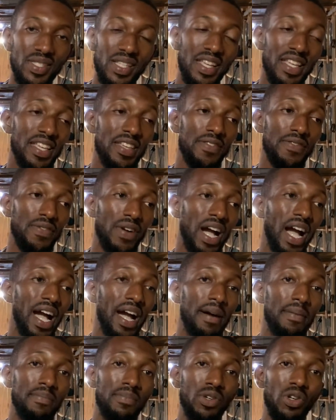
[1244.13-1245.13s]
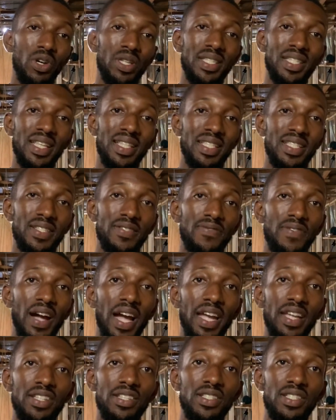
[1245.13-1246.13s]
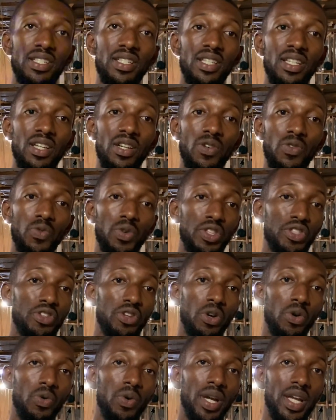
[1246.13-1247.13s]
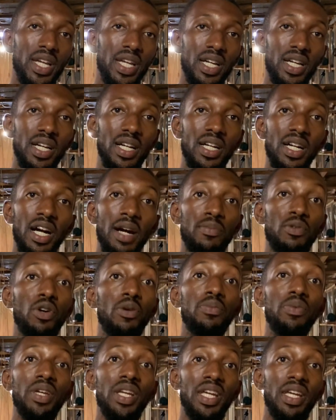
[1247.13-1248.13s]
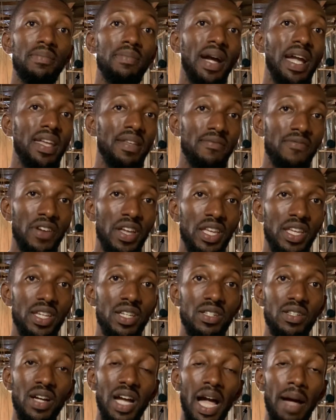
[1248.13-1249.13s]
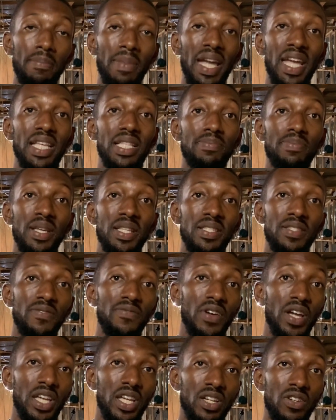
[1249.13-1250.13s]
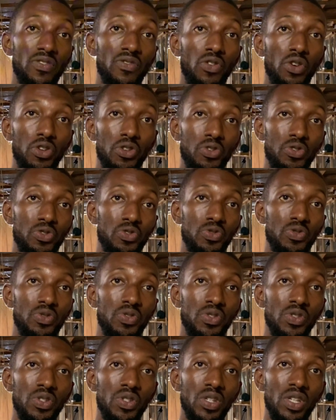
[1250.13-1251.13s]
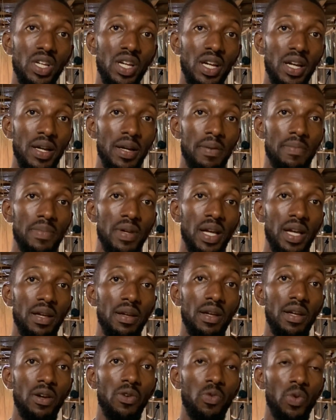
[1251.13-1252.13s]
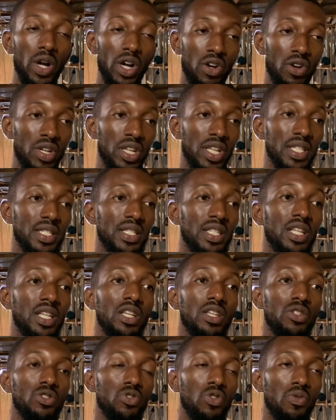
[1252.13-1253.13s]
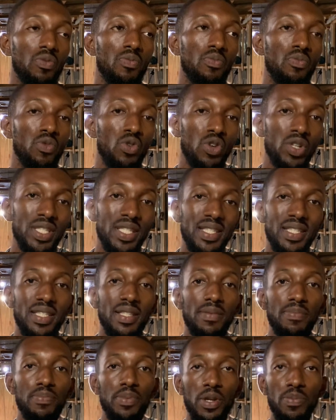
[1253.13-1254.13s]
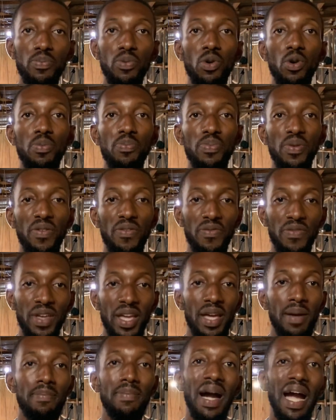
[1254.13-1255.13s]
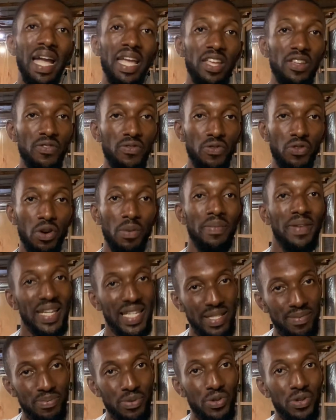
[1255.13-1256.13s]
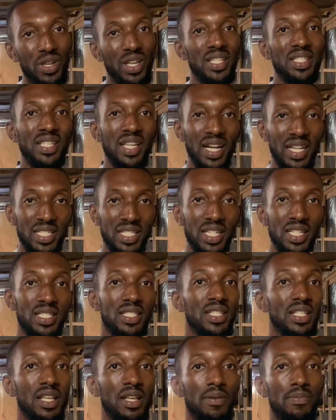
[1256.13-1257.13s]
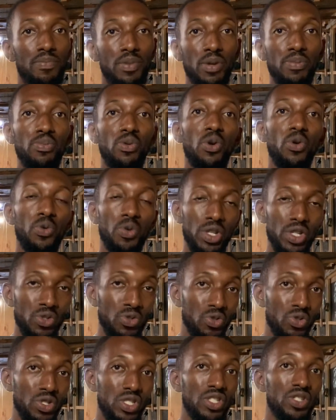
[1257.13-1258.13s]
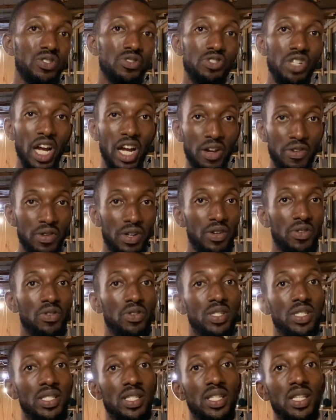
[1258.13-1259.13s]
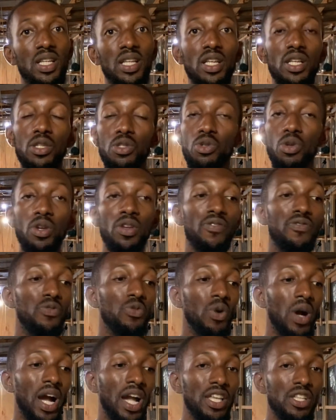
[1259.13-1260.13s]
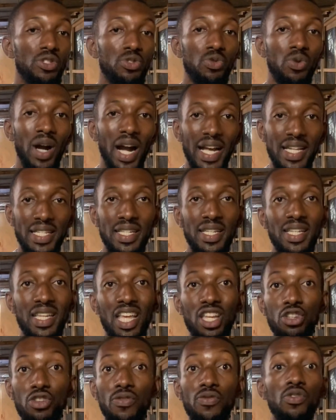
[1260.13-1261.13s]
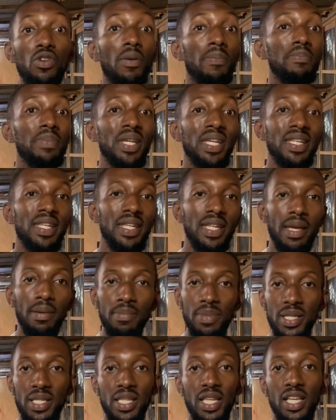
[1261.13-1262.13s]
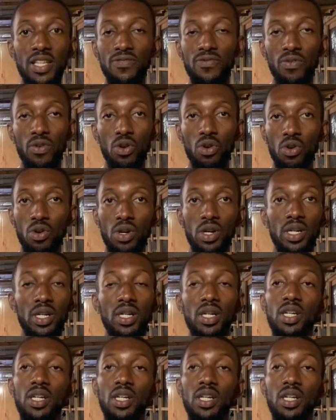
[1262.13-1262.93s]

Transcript: if I'm not satisfied with your work, I'm not bringing my vehicle, my expensive vehicle for you to work on it. So most people prefer buying from experienced hatchers, people with good track records. So if you are into hatching and you've not been in the business for long,